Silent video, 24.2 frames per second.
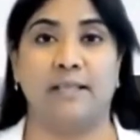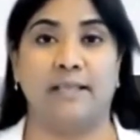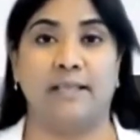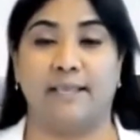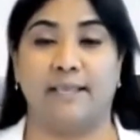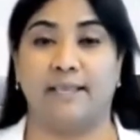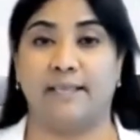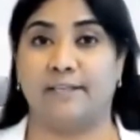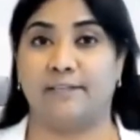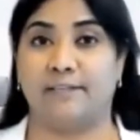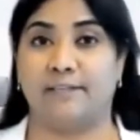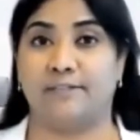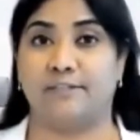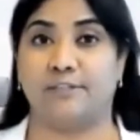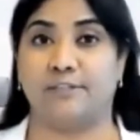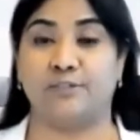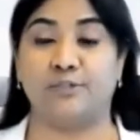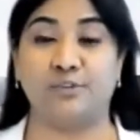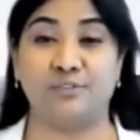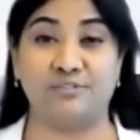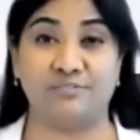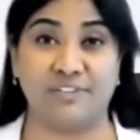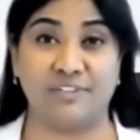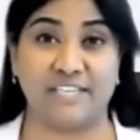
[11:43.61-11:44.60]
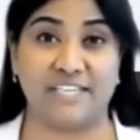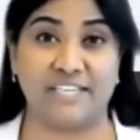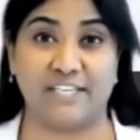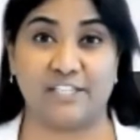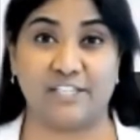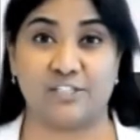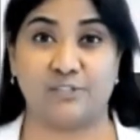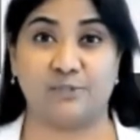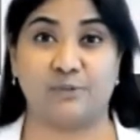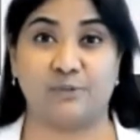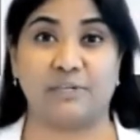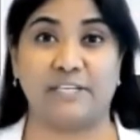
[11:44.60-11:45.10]
and don't
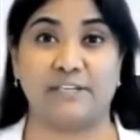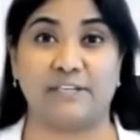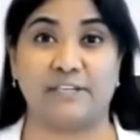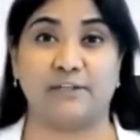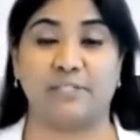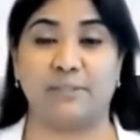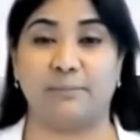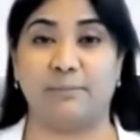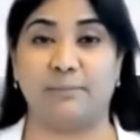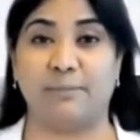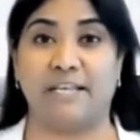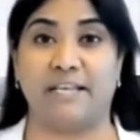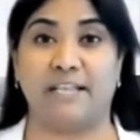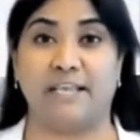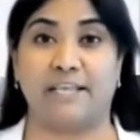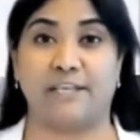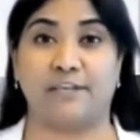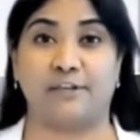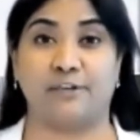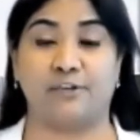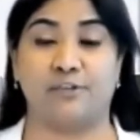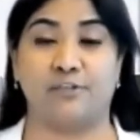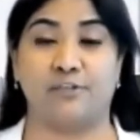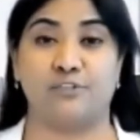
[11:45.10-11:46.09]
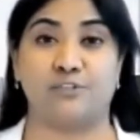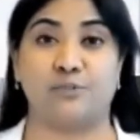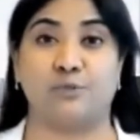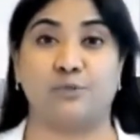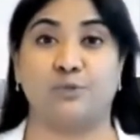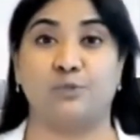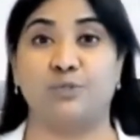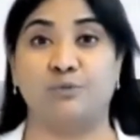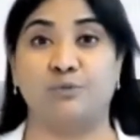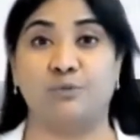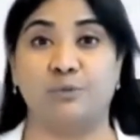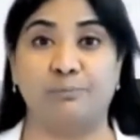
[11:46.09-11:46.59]
forget to click on the bell icon so
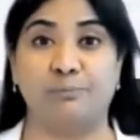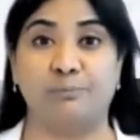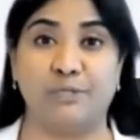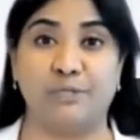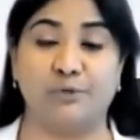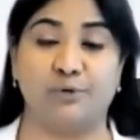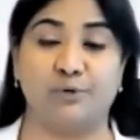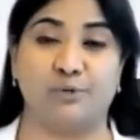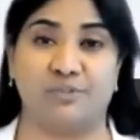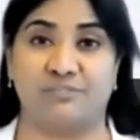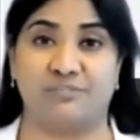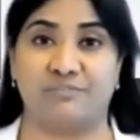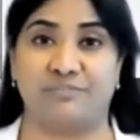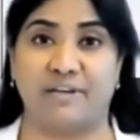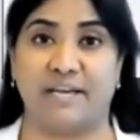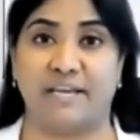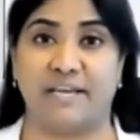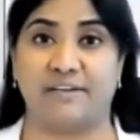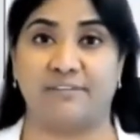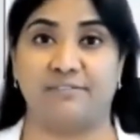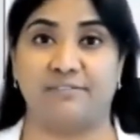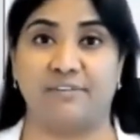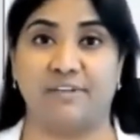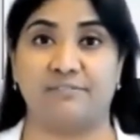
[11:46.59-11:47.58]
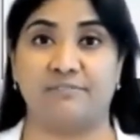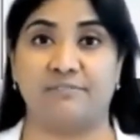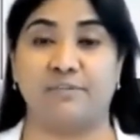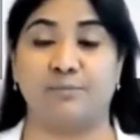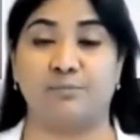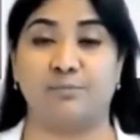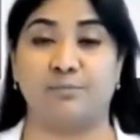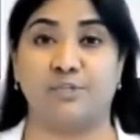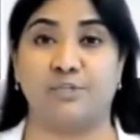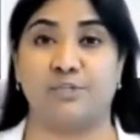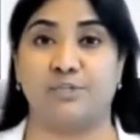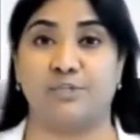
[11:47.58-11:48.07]
you will be notified when we
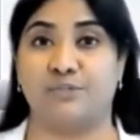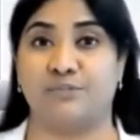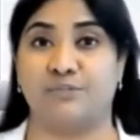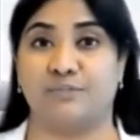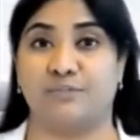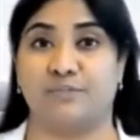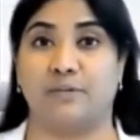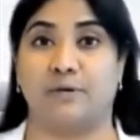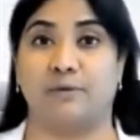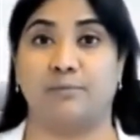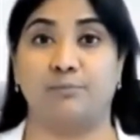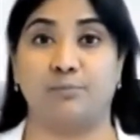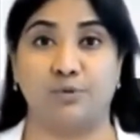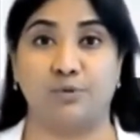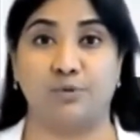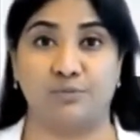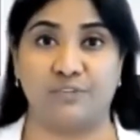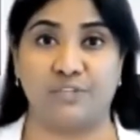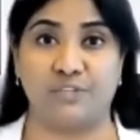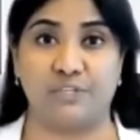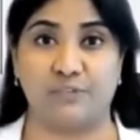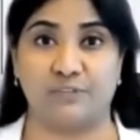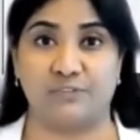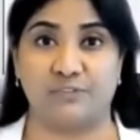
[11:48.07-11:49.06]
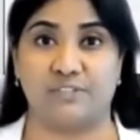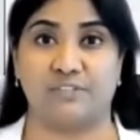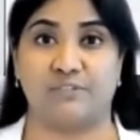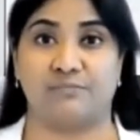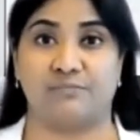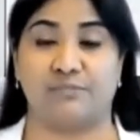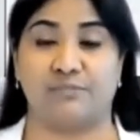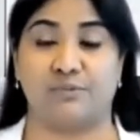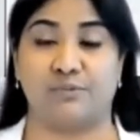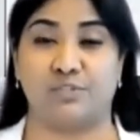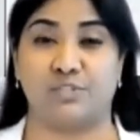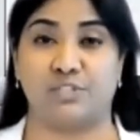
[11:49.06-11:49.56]
produce more videos in the
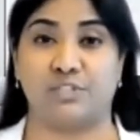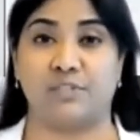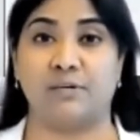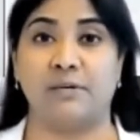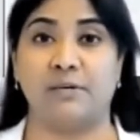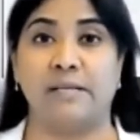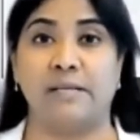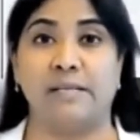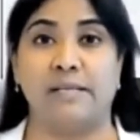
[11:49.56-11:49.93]
future.